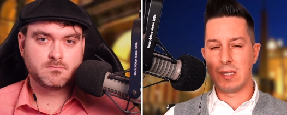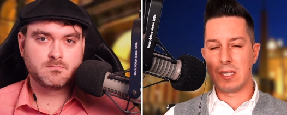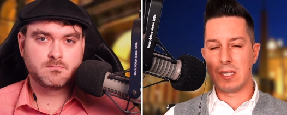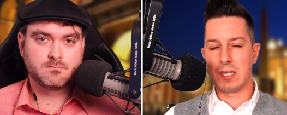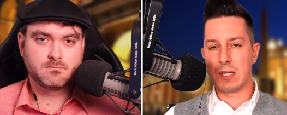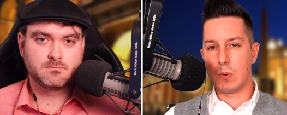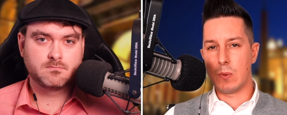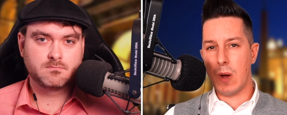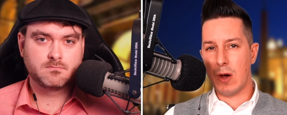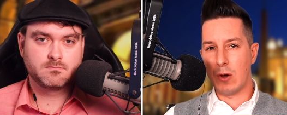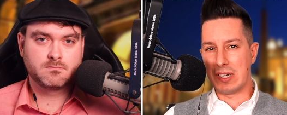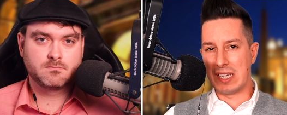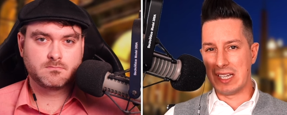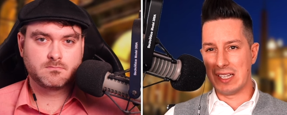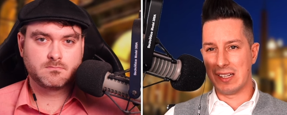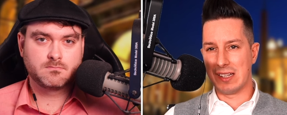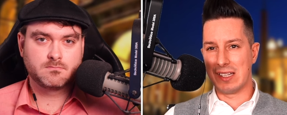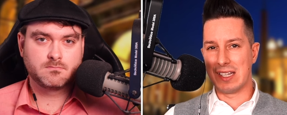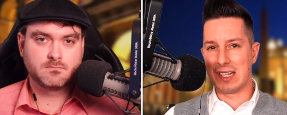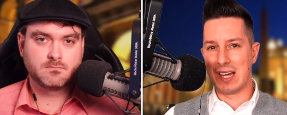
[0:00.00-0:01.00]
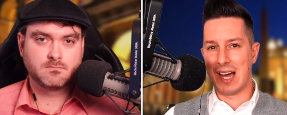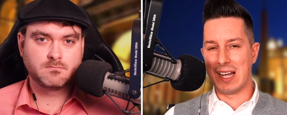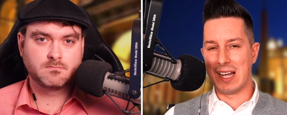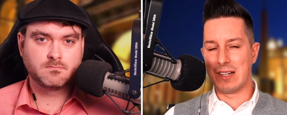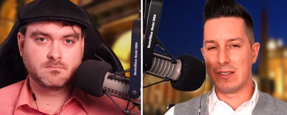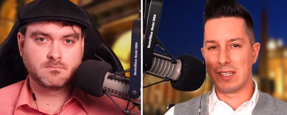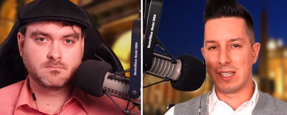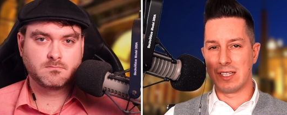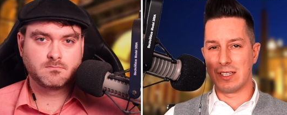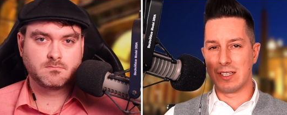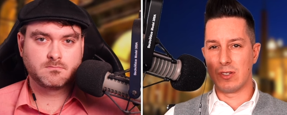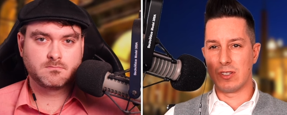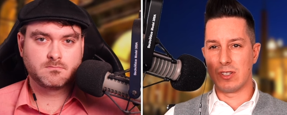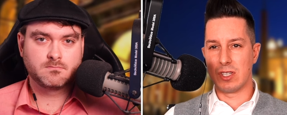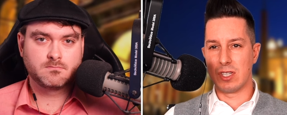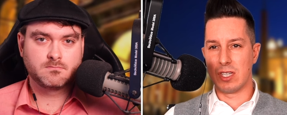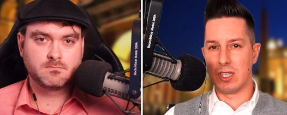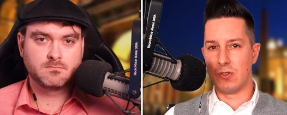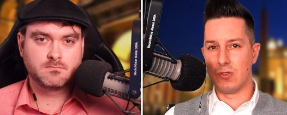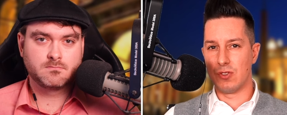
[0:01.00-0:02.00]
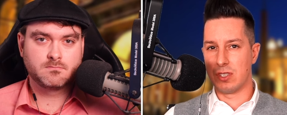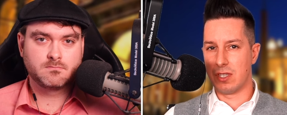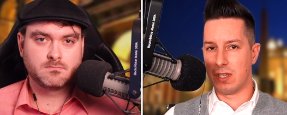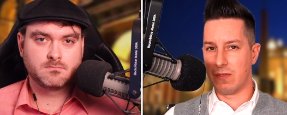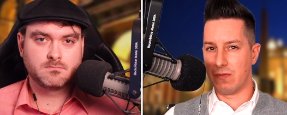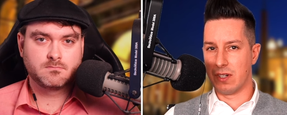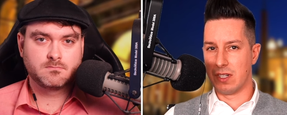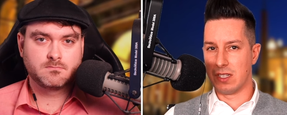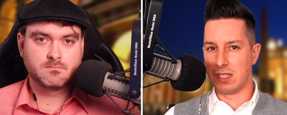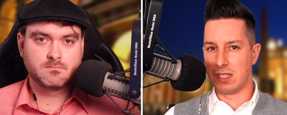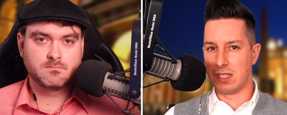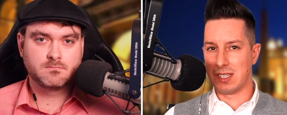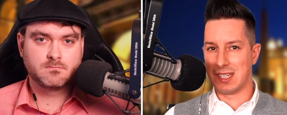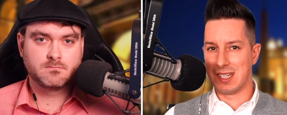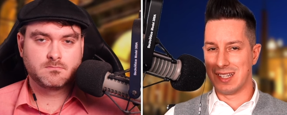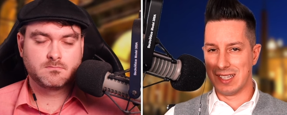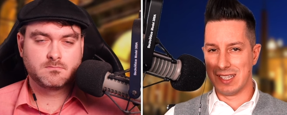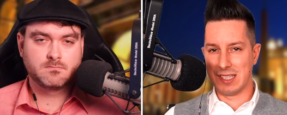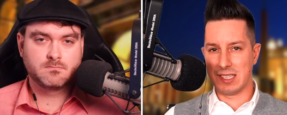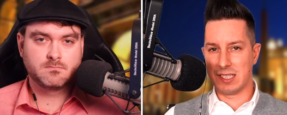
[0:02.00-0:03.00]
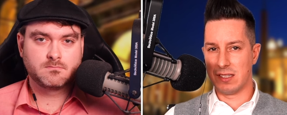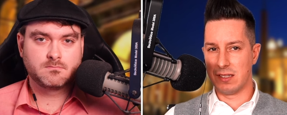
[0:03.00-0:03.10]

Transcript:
Speaker 1: Throughout Italy, I don't think there is a huge difference in this